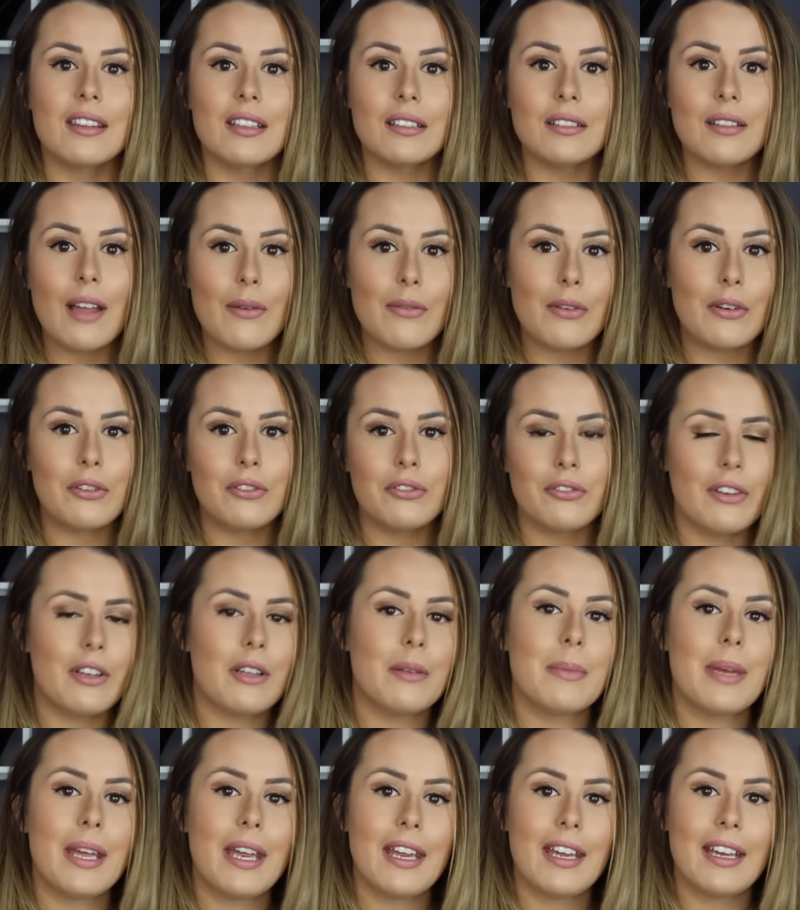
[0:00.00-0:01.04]
the love of
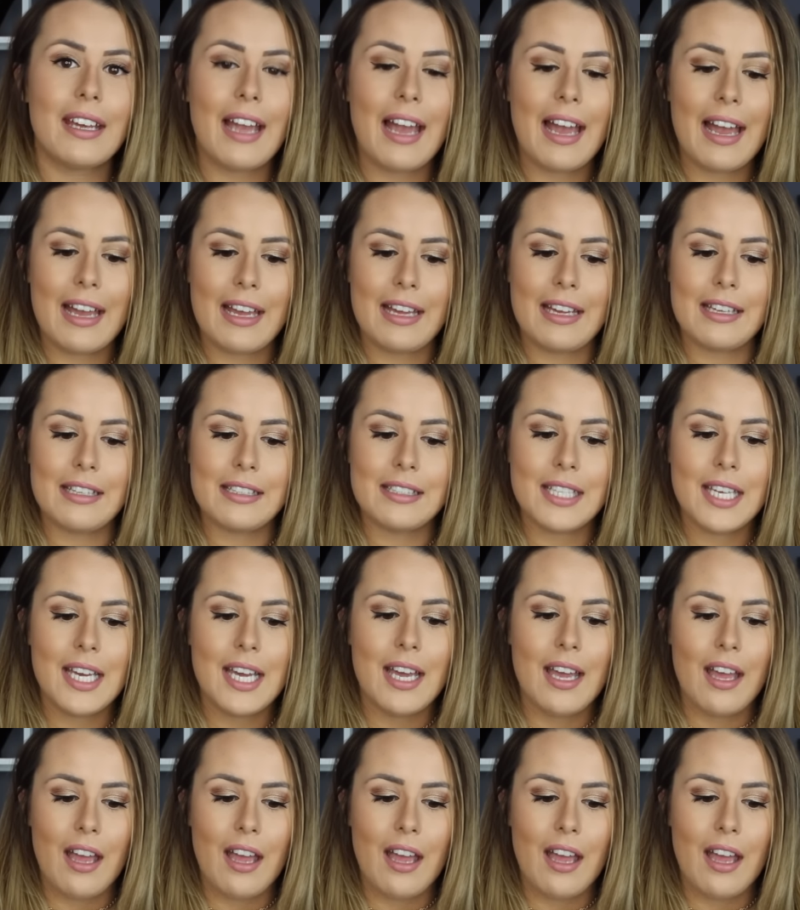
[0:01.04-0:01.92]
filming and